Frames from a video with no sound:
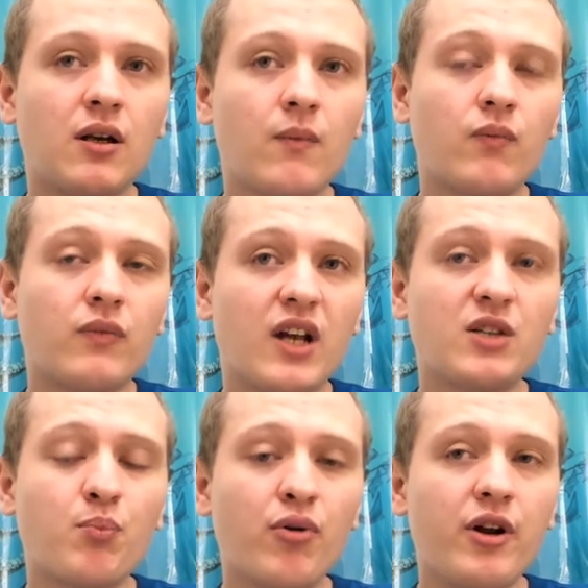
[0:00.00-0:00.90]
That's
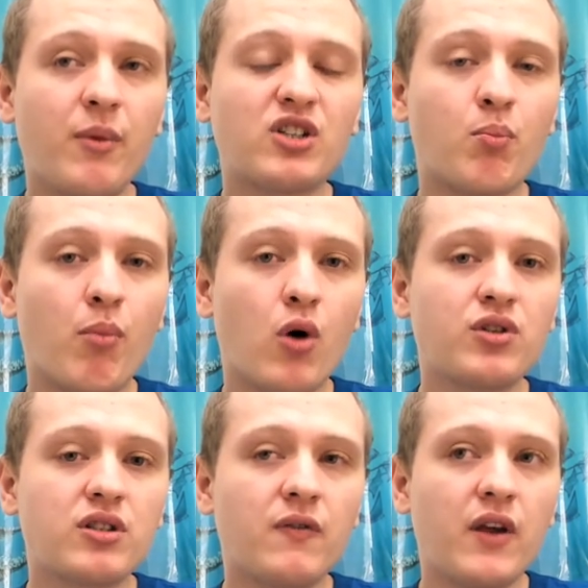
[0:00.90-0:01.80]
pretty much most
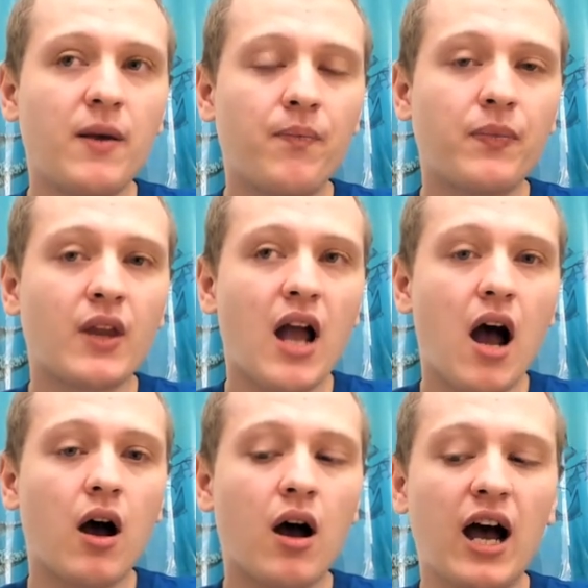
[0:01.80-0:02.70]
of it.
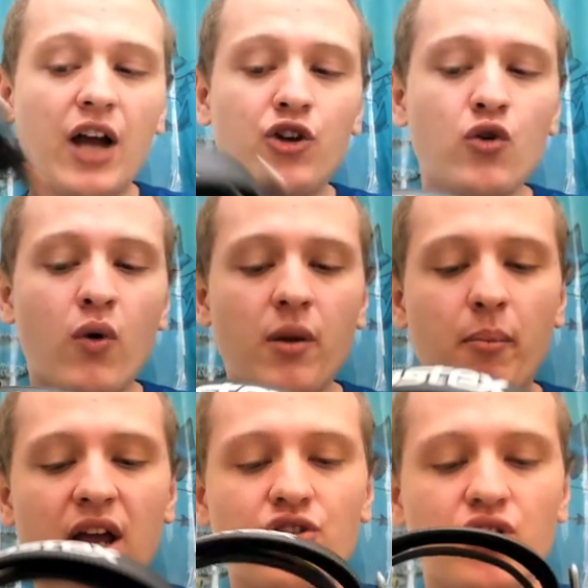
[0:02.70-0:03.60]
I do want to
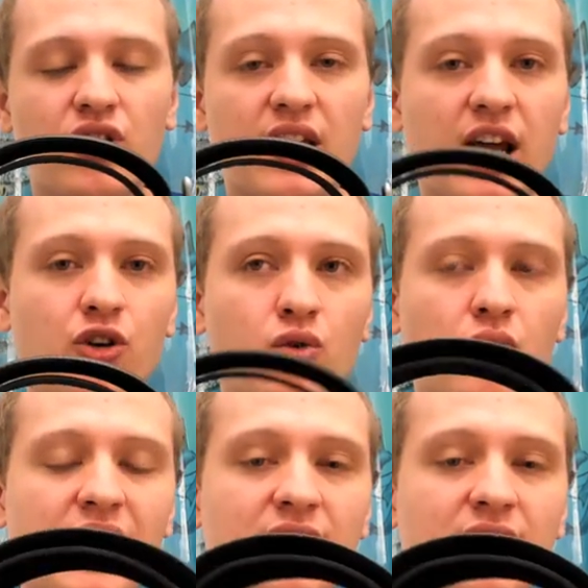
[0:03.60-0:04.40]
mention that I do like these